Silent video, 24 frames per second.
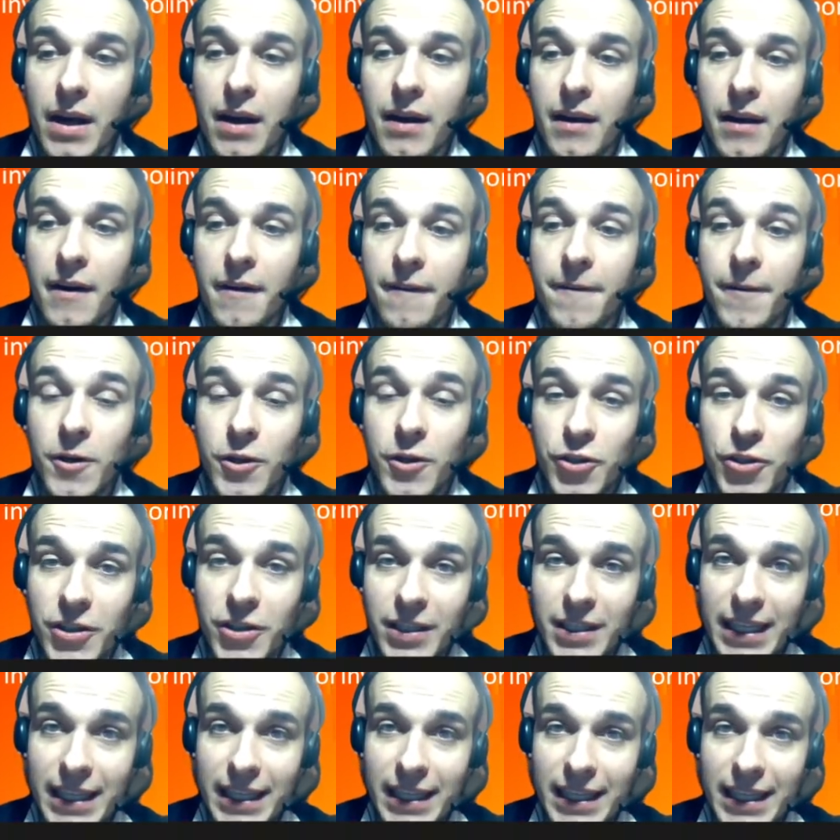
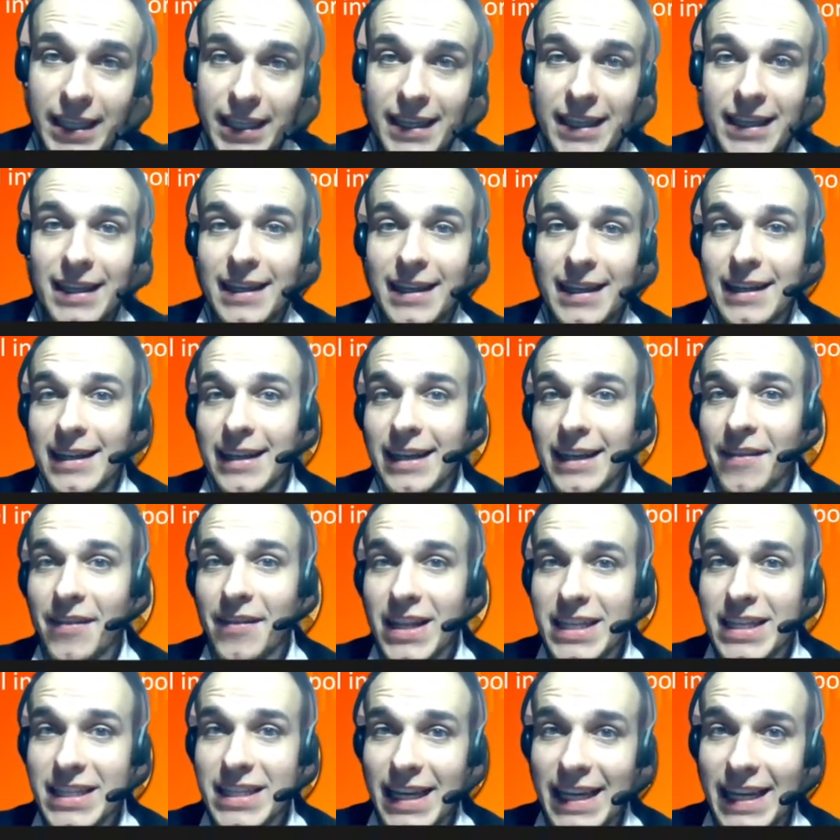fortunately in
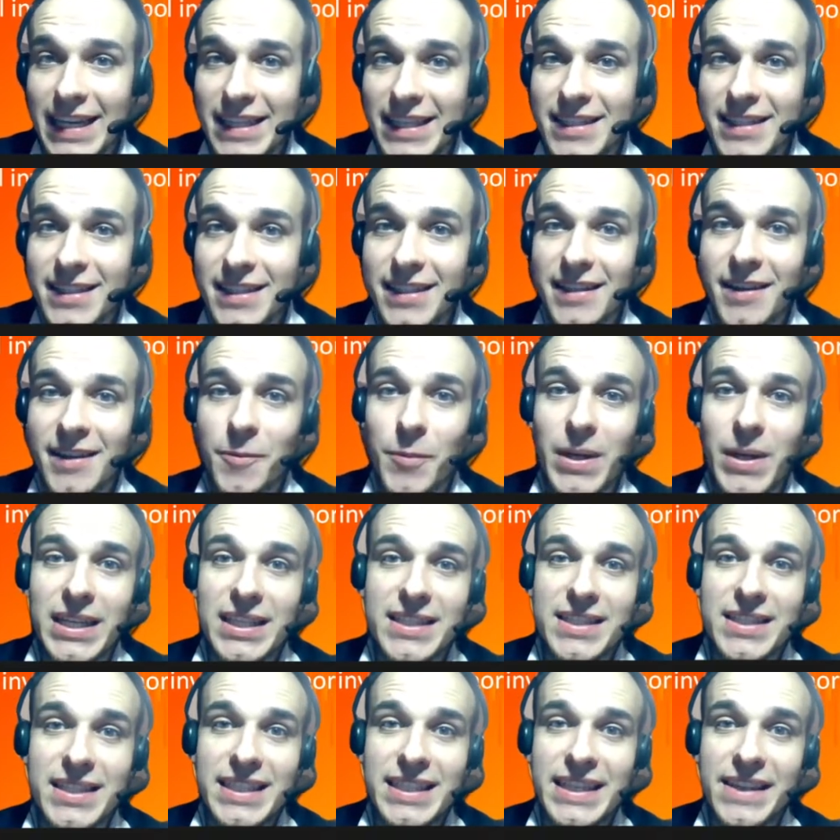this case we
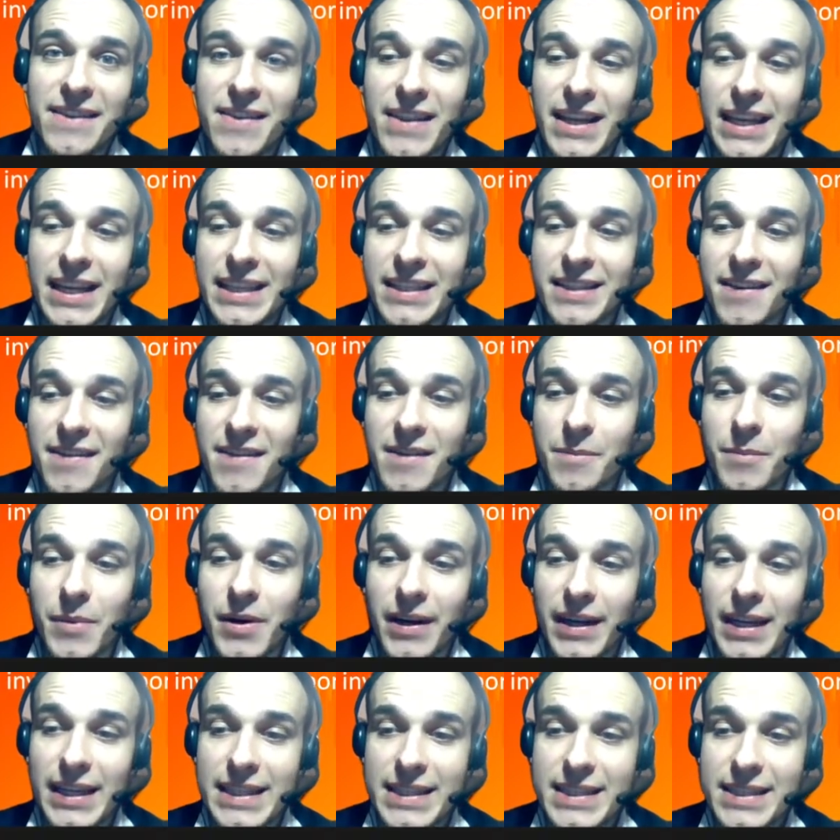can see that the
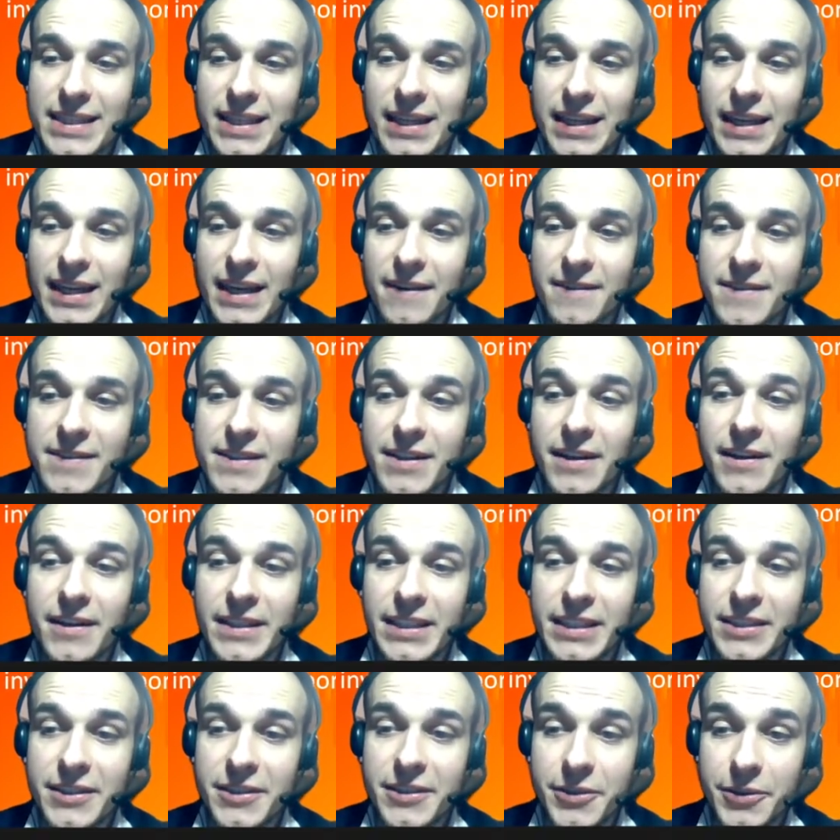markets have
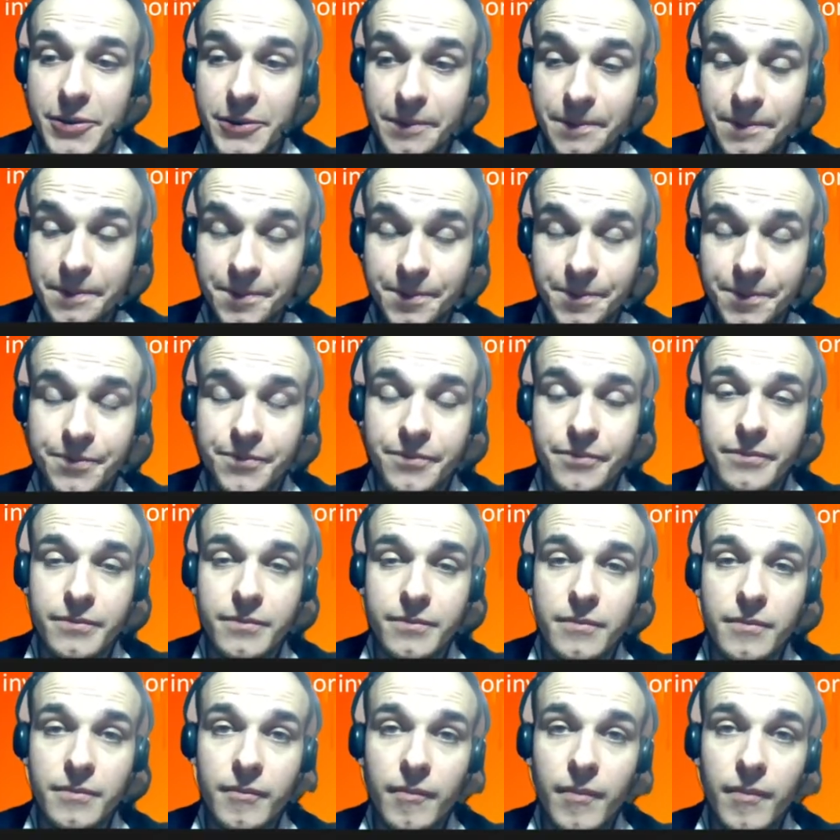started to
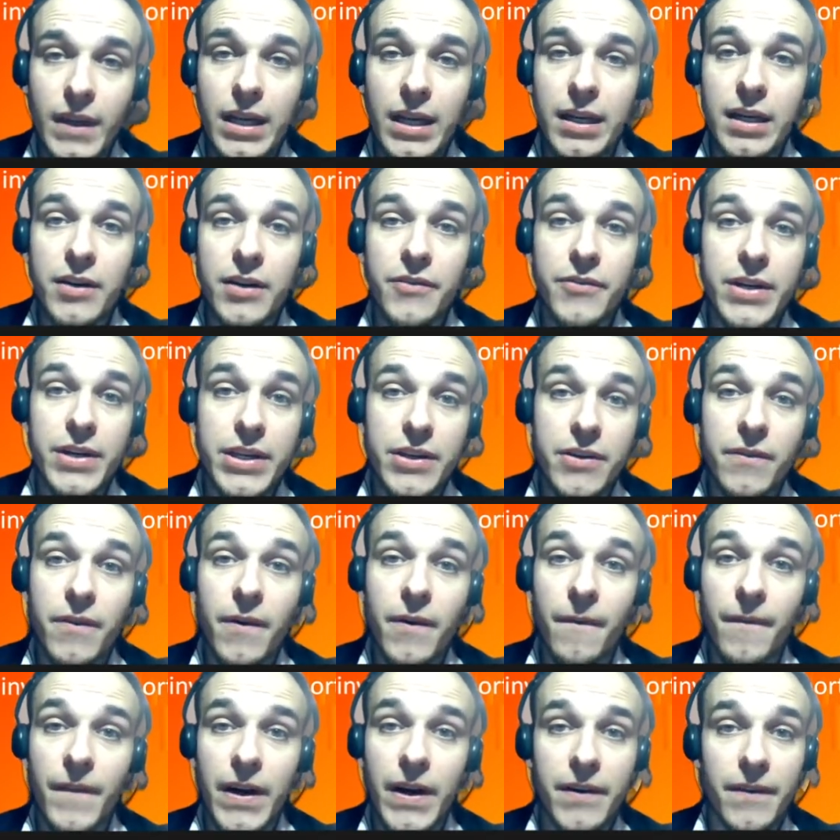renew
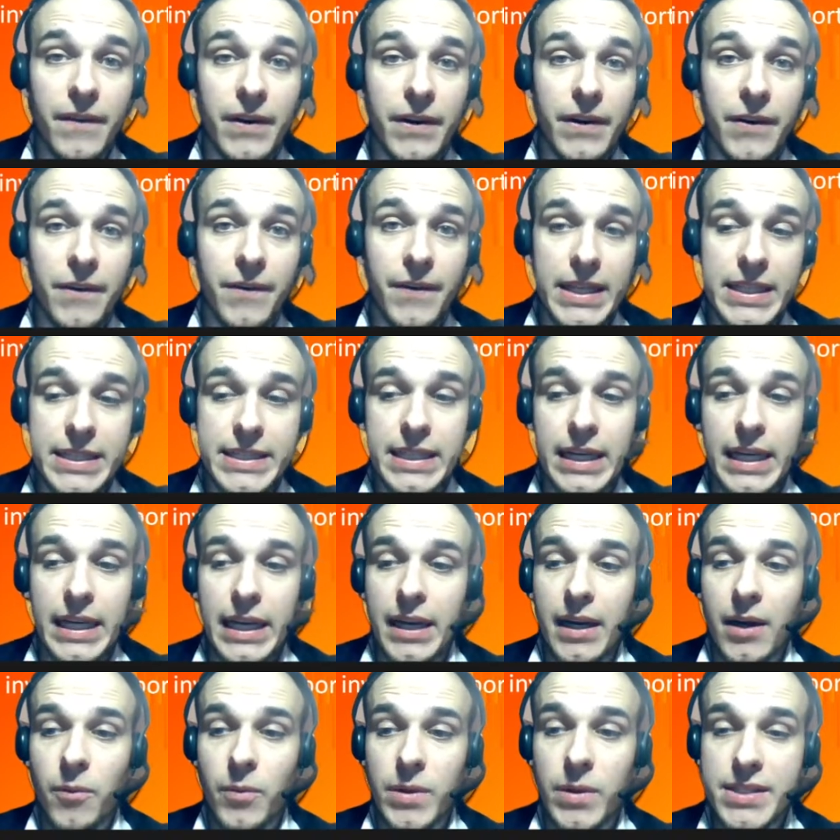very fast
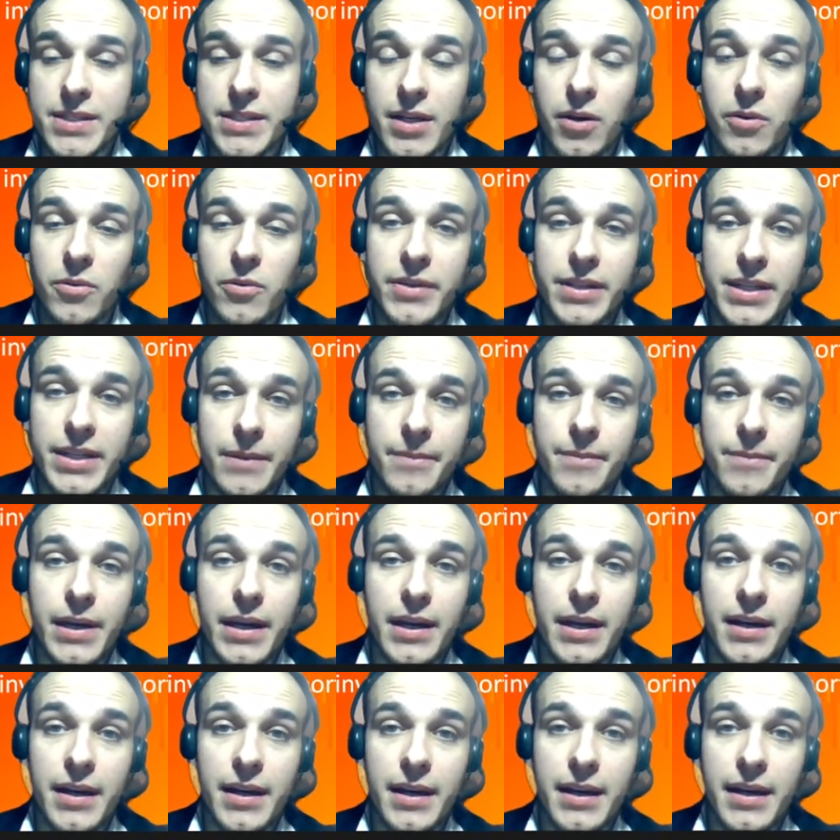with no deep
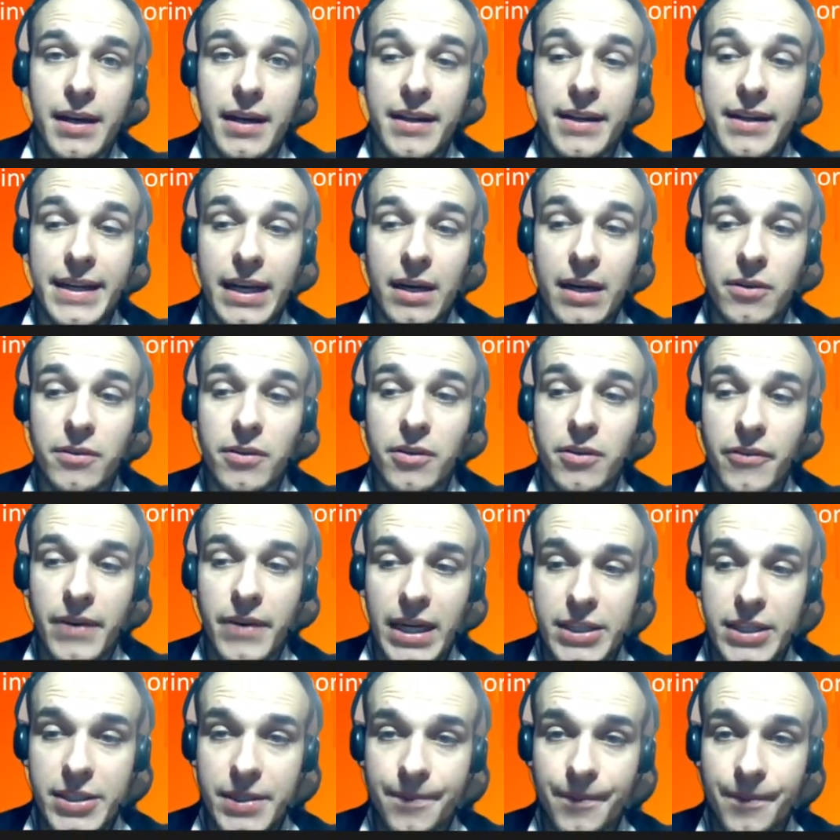down
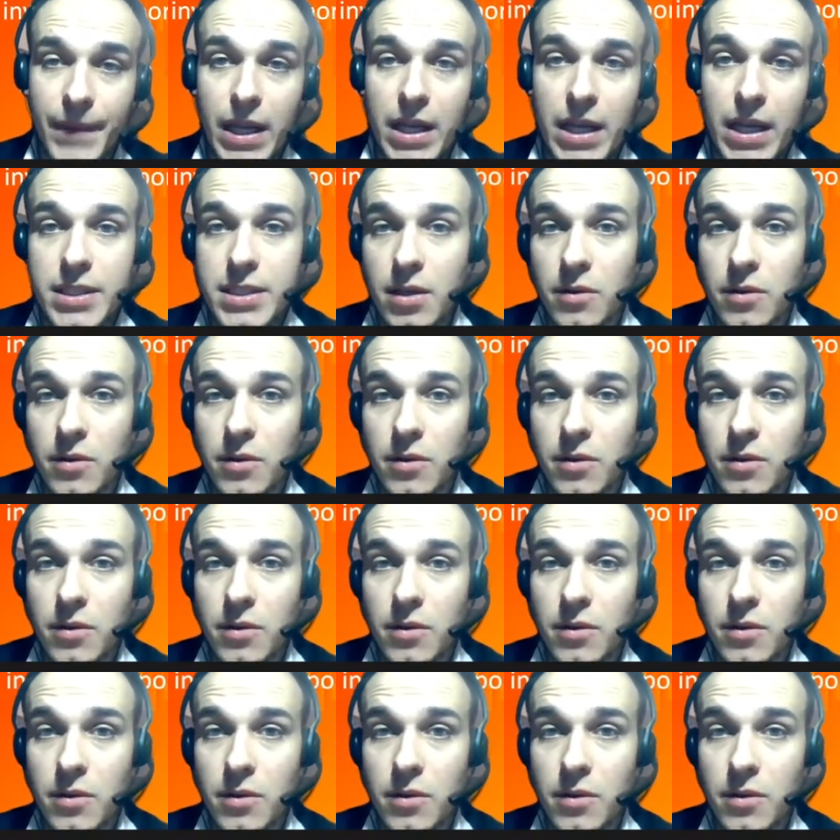correction. So